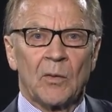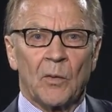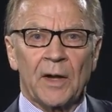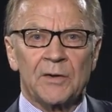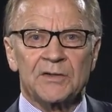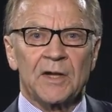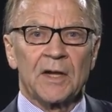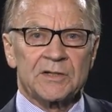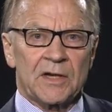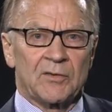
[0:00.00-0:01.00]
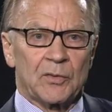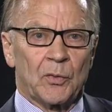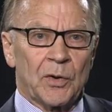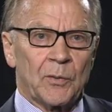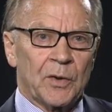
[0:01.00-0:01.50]
Why do states have a
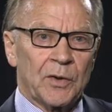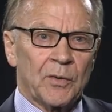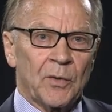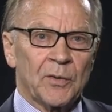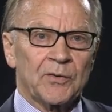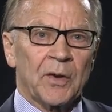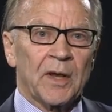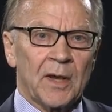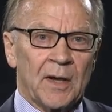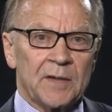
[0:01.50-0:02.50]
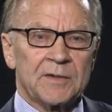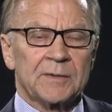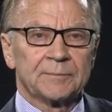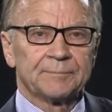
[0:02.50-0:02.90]
21-year-old drinking age?